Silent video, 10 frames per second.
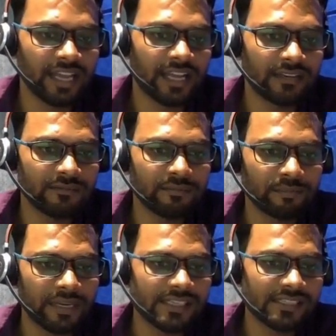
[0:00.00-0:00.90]
And
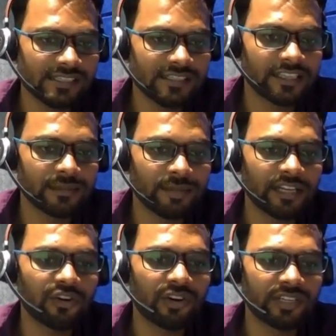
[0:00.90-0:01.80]
plus is nothing but
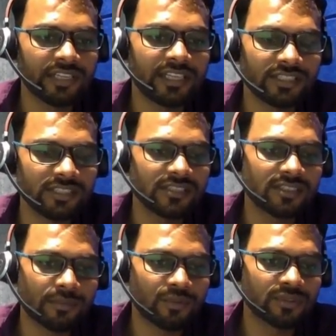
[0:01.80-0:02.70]
a concatenation.
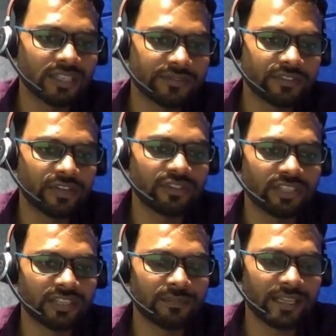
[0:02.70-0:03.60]
Suppose that we are
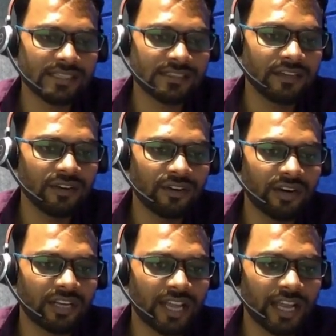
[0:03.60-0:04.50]
using plus
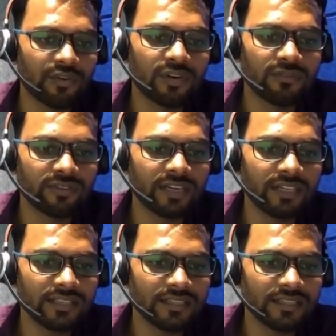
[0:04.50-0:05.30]
on hello and word,